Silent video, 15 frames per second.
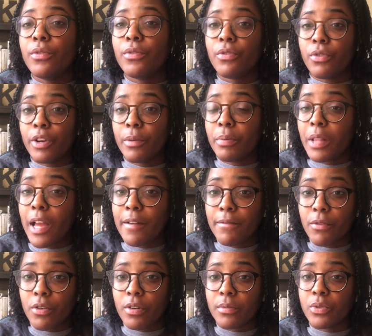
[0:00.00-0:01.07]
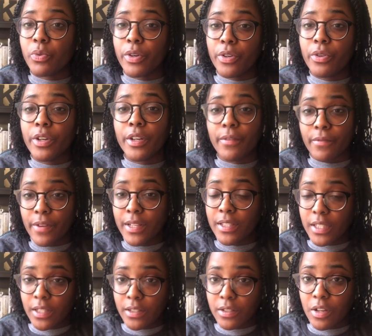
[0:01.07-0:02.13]
free platforms where you can
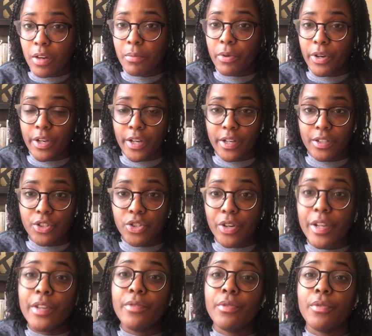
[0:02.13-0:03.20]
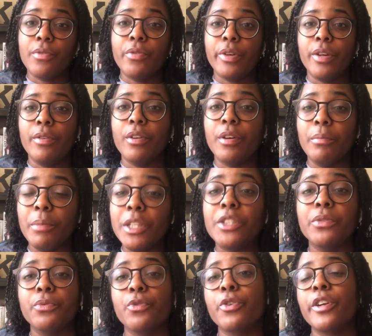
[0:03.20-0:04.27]
invest in the stock market and trade for free,
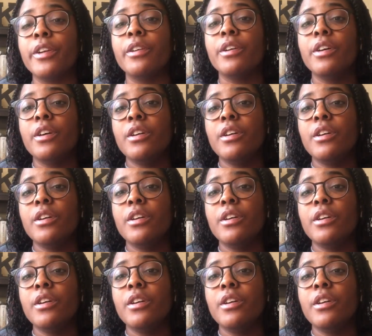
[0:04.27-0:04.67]
commission free.